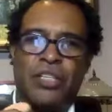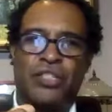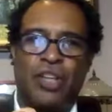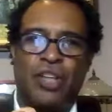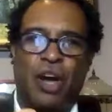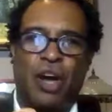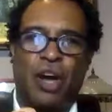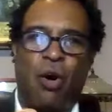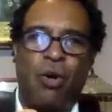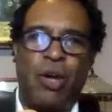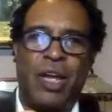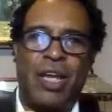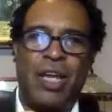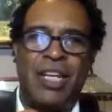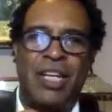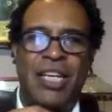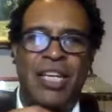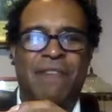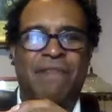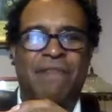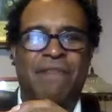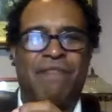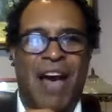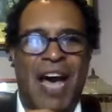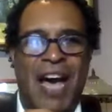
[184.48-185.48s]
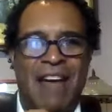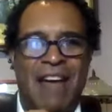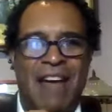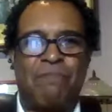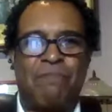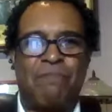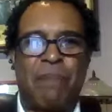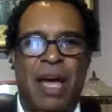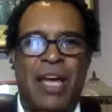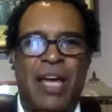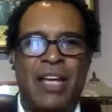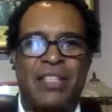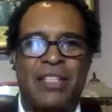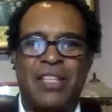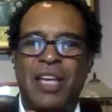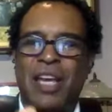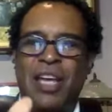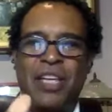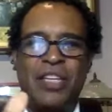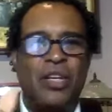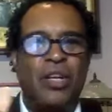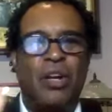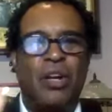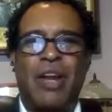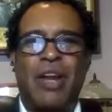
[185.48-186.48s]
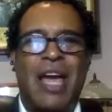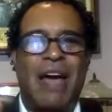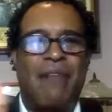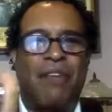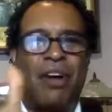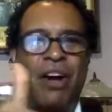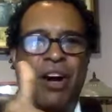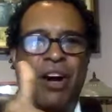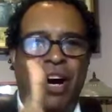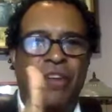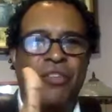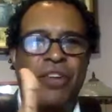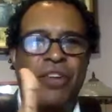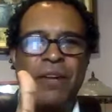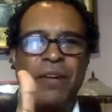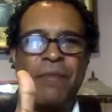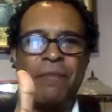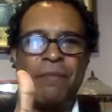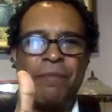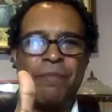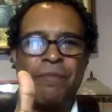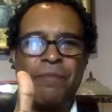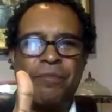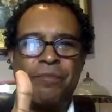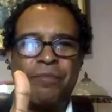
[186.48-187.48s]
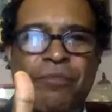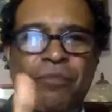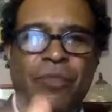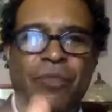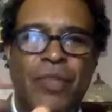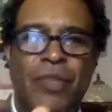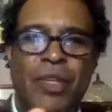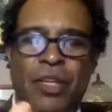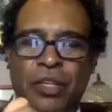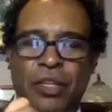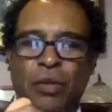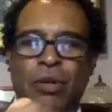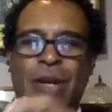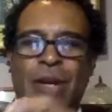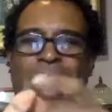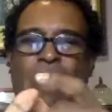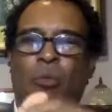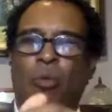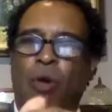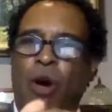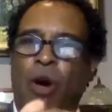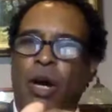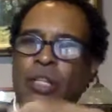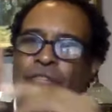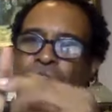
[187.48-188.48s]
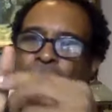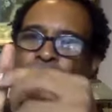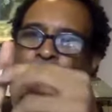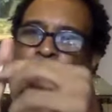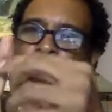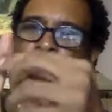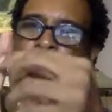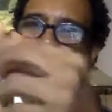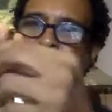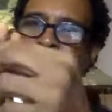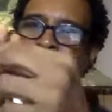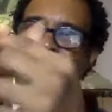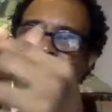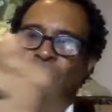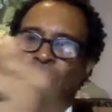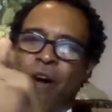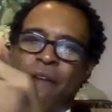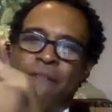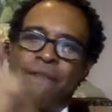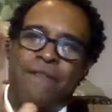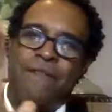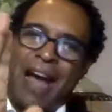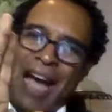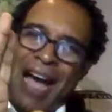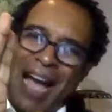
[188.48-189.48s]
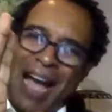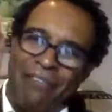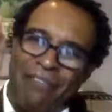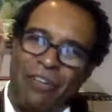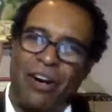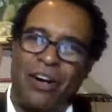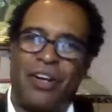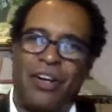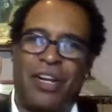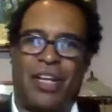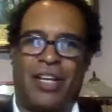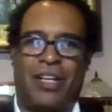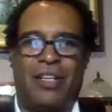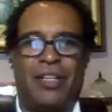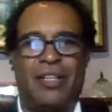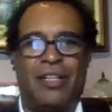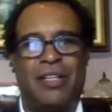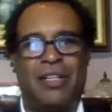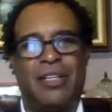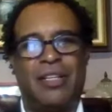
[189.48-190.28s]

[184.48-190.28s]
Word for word: as though in these 5 banks, you don't have 100. You got 1, 2, 3, 4, 500.